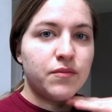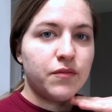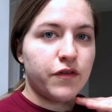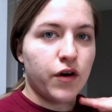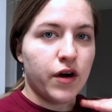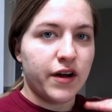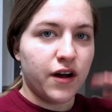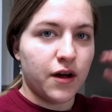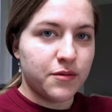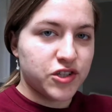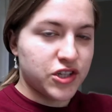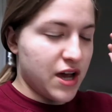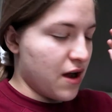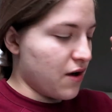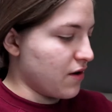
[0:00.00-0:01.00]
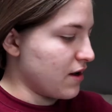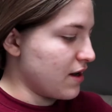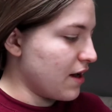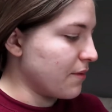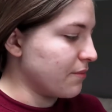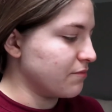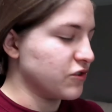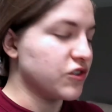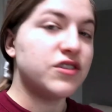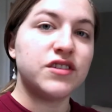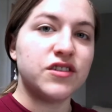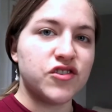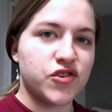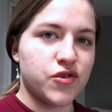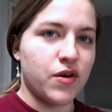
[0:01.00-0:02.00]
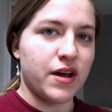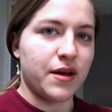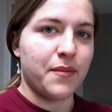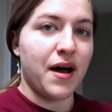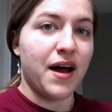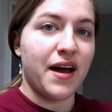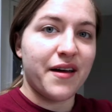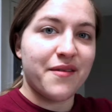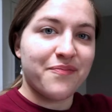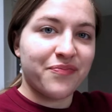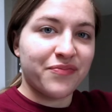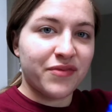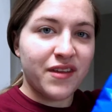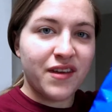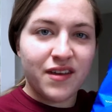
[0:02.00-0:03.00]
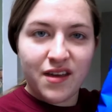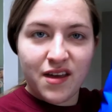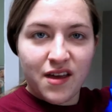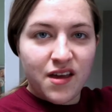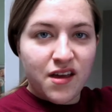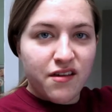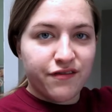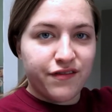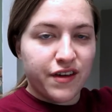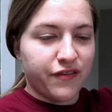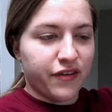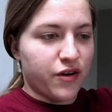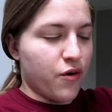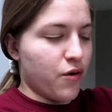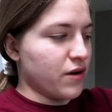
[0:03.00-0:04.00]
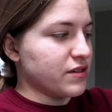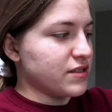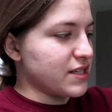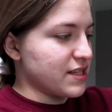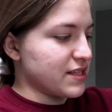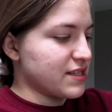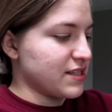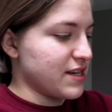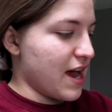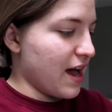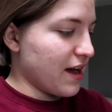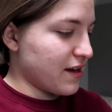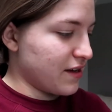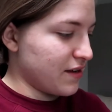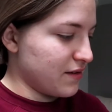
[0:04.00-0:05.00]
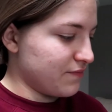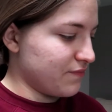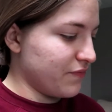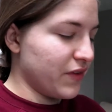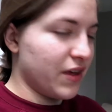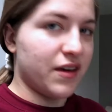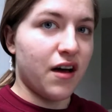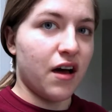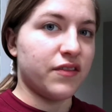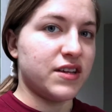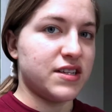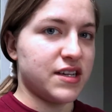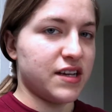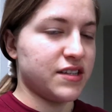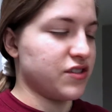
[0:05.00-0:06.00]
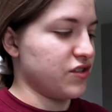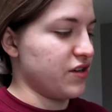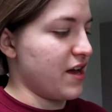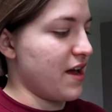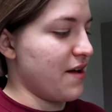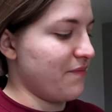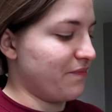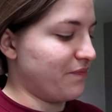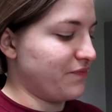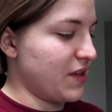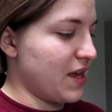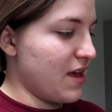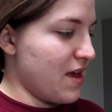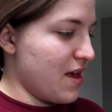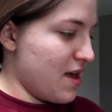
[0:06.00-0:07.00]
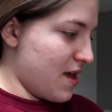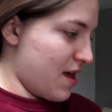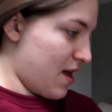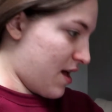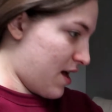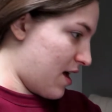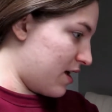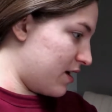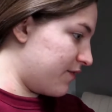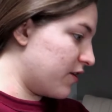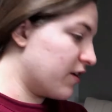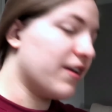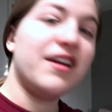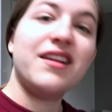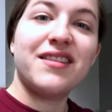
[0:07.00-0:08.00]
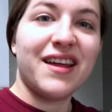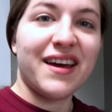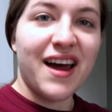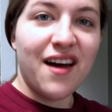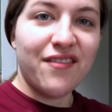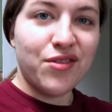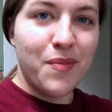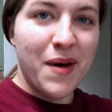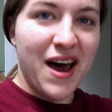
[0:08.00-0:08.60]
Before I grab a shower, I'm just enjoying my favorite quarantine snack. Got these yesterday, and I've already eaten like half the